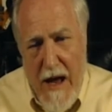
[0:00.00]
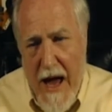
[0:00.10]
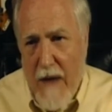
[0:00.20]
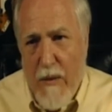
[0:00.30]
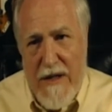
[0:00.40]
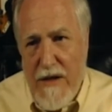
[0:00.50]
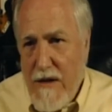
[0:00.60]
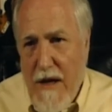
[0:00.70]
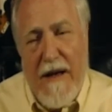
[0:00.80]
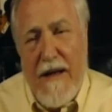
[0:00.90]
and we
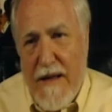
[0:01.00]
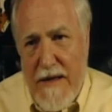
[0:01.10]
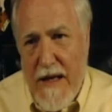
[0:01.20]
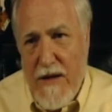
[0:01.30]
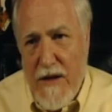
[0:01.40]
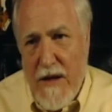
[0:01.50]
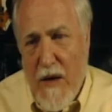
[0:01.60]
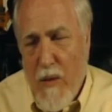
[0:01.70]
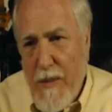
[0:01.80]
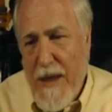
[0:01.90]
study this engine
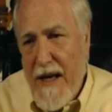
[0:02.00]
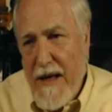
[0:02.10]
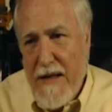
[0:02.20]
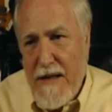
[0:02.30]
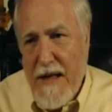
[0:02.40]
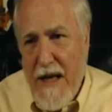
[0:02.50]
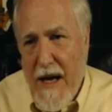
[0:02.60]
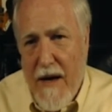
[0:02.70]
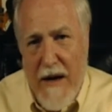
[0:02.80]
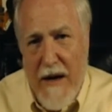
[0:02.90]
and we begin to see how
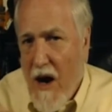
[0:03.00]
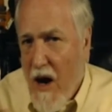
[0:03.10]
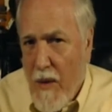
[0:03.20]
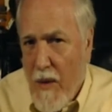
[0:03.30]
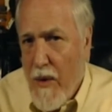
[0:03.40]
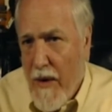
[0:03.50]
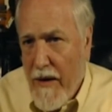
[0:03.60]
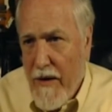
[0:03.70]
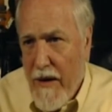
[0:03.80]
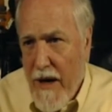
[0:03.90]
the
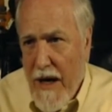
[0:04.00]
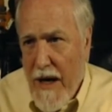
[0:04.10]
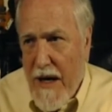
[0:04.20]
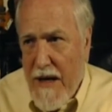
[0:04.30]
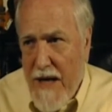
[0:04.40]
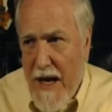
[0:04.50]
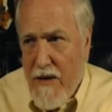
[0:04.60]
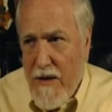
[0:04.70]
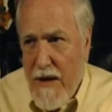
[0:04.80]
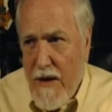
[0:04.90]
carburetor is
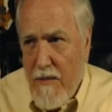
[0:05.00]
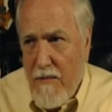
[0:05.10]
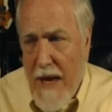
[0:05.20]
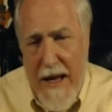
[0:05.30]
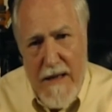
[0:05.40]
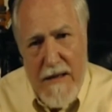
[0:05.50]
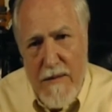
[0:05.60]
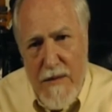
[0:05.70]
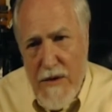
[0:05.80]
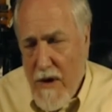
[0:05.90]
actually making
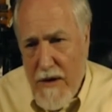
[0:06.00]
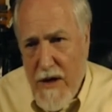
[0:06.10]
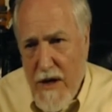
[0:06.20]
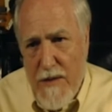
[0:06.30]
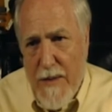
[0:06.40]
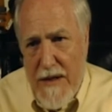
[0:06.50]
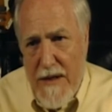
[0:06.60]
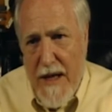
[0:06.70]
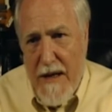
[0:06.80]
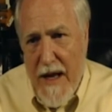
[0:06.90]
some adjustments
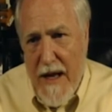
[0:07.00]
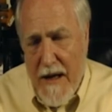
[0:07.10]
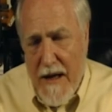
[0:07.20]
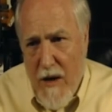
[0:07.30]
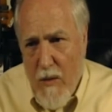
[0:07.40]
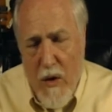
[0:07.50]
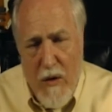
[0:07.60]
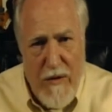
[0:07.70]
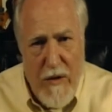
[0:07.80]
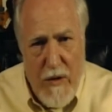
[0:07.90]
that allow more
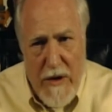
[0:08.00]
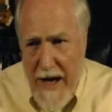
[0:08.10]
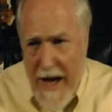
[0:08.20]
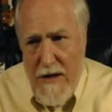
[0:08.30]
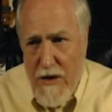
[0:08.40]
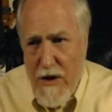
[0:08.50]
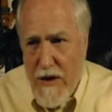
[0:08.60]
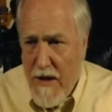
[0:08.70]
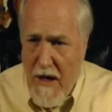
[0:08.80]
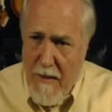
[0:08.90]
fuel and
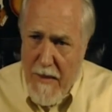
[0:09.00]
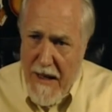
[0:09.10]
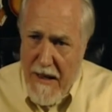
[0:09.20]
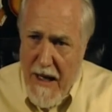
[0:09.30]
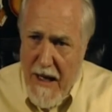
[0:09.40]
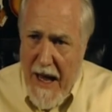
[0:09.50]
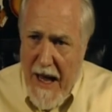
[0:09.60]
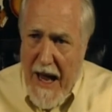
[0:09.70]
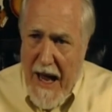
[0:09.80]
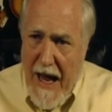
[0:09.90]
oxygen to come in,
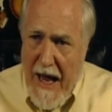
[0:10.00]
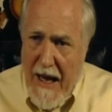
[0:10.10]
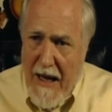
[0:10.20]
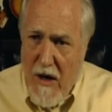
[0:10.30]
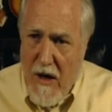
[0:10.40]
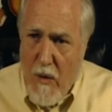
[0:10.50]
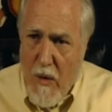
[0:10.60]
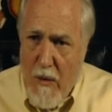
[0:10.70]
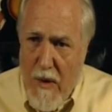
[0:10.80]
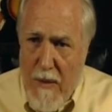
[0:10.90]
and
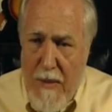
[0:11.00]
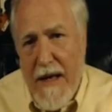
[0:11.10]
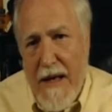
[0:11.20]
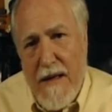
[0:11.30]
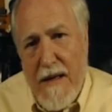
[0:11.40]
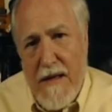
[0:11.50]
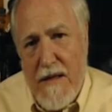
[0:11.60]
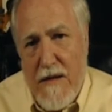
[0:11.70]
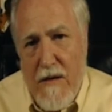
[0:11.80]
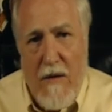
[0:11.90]
we begin to
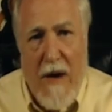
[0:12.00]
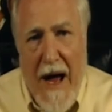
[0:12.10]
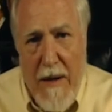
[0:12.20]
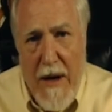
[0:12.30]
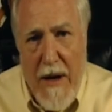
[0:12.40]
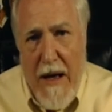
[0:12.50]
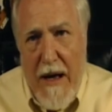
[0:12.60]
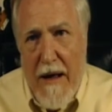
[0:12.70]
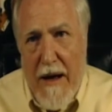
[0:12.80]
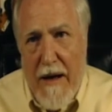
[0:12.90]
describe
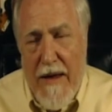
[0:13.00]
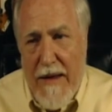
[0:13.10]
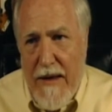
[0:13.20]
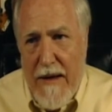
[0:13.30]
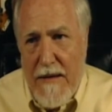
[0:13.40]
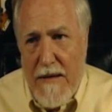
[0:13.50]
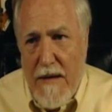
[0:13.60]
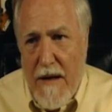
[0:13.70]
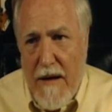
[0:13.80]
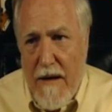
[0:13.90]
that this